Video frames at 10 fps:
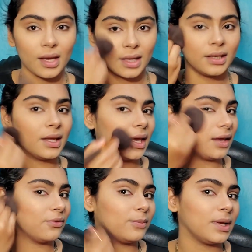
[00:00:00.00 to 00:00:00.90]
It
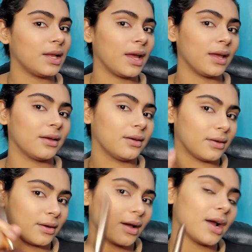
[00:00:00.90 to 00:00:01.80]
gave me like
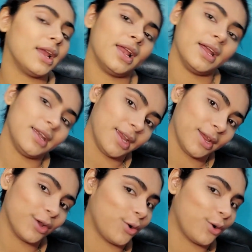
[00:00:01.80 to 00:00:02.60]
highlighting,